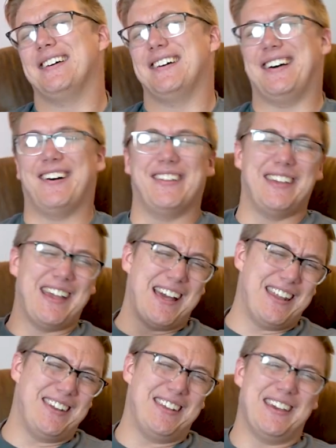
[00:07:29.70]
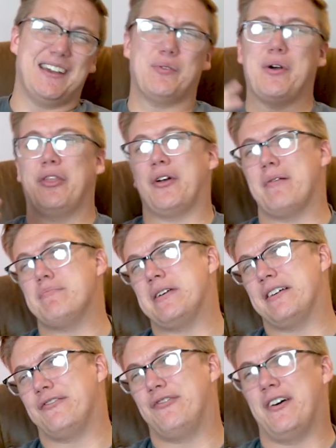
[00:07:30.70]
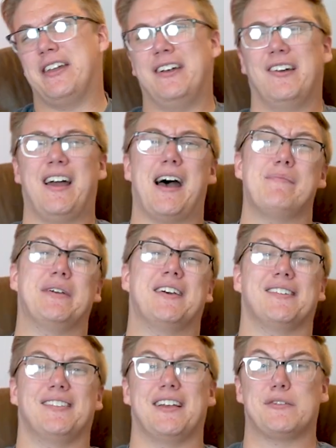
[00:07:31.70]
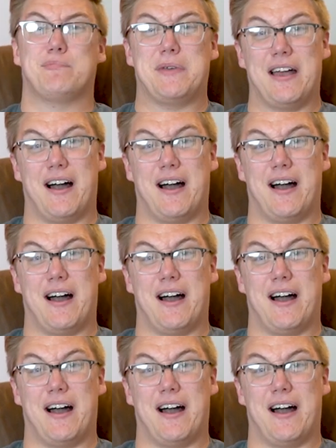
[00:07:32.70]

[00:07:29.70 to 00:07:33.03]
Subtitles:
all the editing, whether I'm being funny or not, because let's be